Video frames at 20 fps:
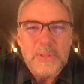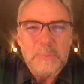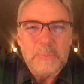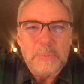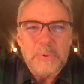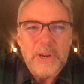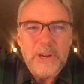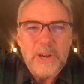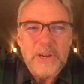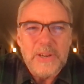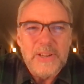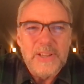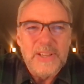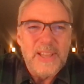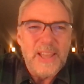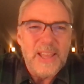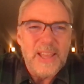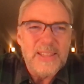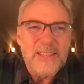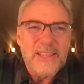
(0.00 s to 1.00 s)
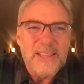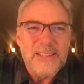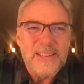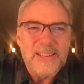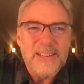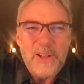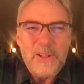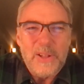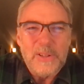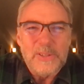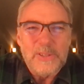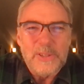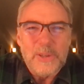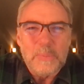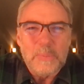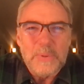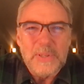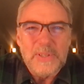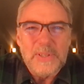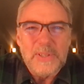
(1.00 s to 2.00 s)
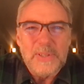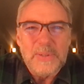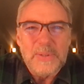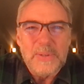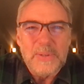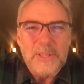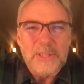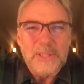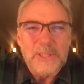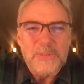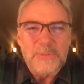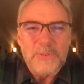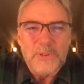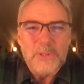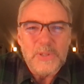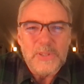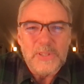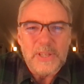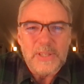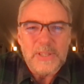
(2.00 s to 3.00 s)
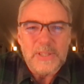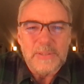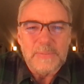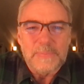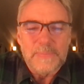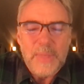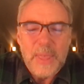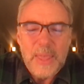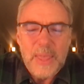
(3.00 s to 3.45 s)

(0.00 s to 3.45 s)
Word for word: with a prayer and then I'll jump into uh, this first session.